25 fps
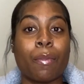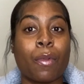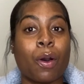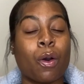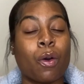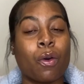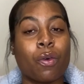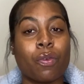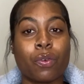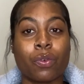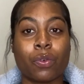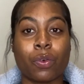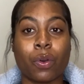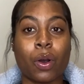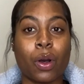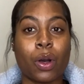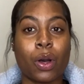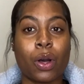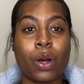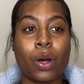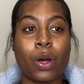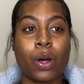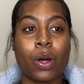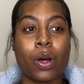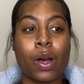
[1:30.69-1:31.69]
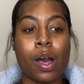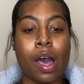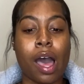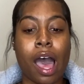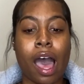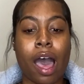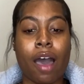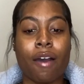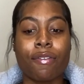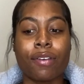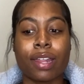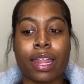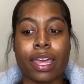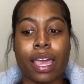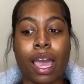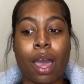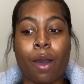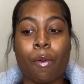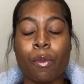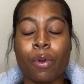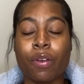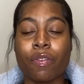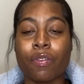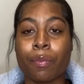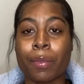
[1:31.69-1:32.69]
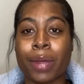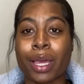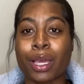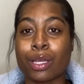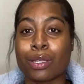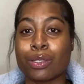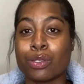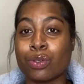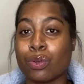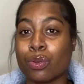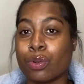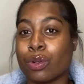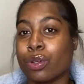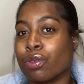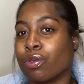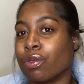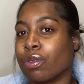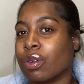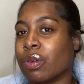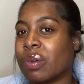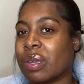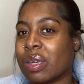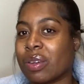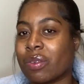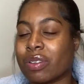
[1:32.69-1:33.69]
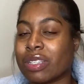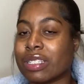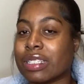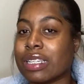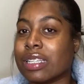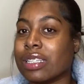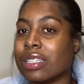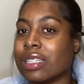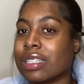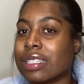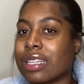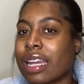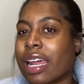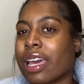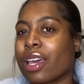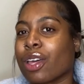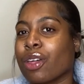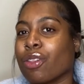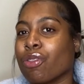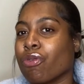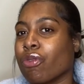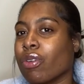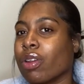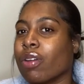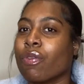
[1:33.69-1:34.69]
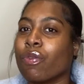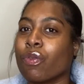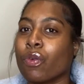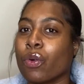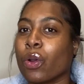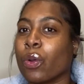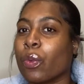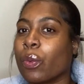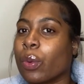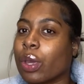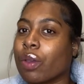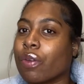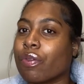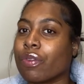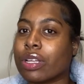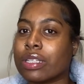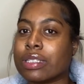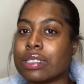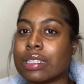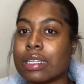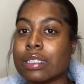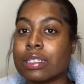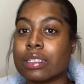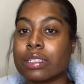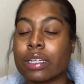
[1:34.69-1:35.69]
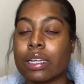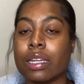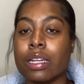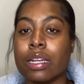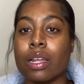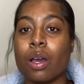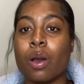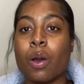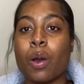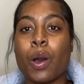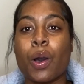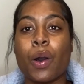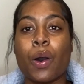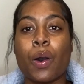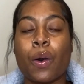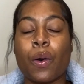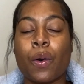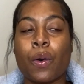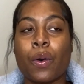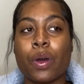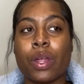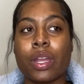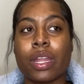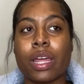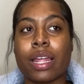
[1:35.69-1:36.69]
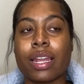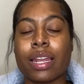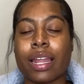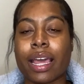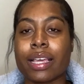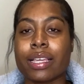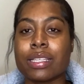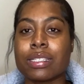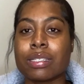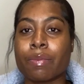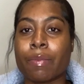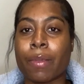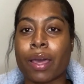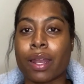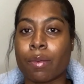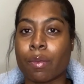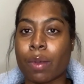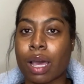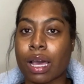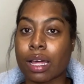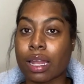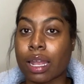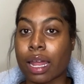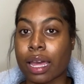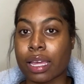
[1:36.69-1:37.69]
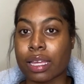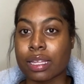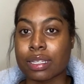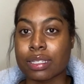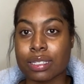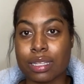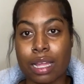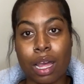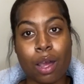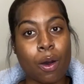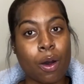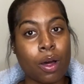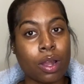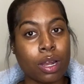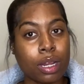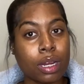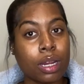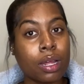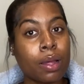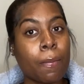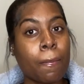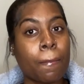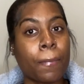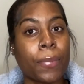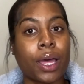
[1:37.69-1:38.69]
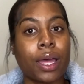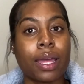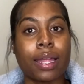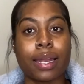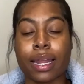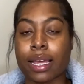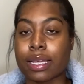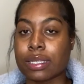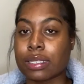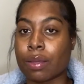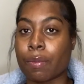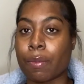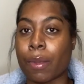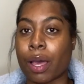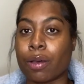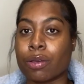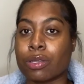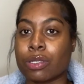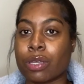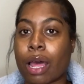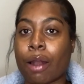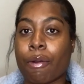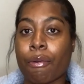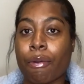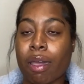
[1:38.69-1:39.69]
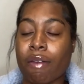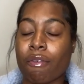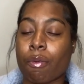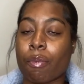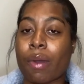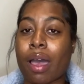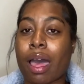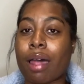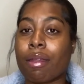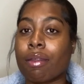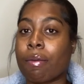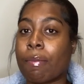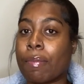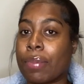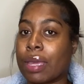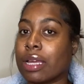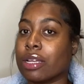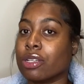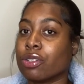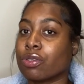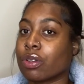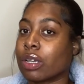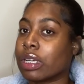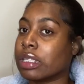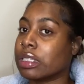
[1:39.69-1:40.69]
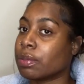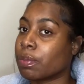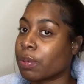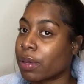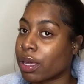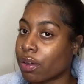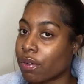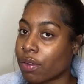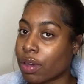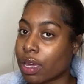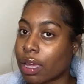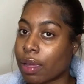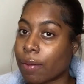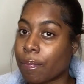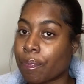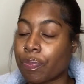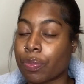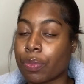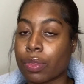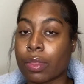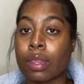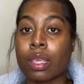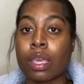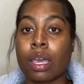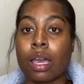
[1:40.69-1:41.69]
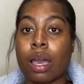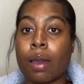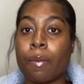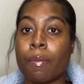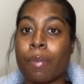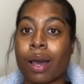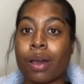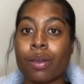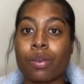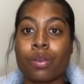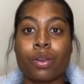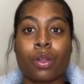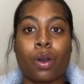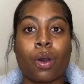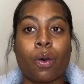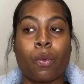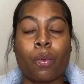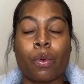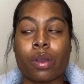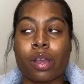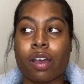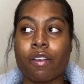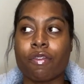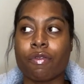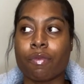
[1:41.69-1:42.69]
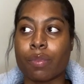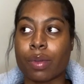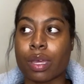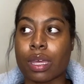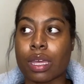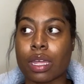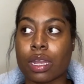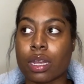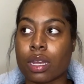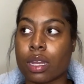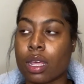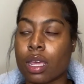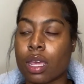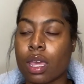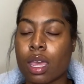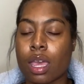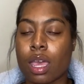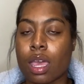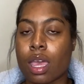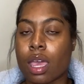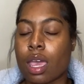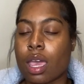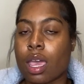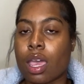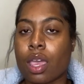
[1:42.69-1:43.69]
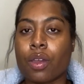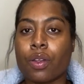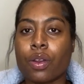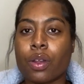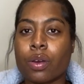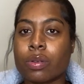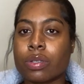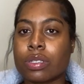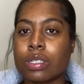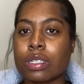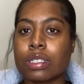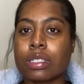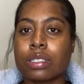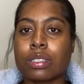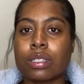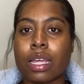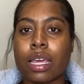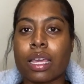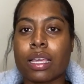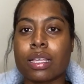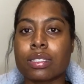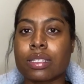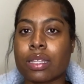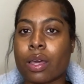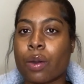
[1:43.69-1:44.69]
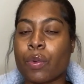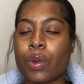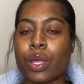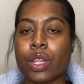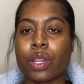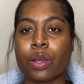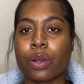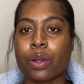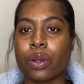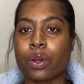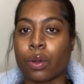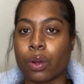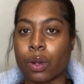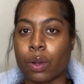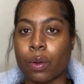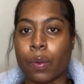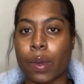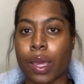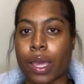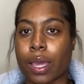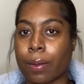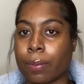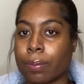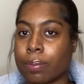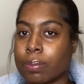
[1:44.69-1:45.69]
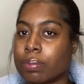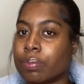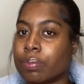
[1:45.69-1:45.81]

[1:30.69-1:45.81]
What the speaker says: Overall, I feel like I went from like a 2 to 3 week retention to like a 3 or 4 week retention on a nice amount of my clients. Not all of them, but a nice amount. So I don't have a problem being transparent about where I've been and just things that we learn on the way.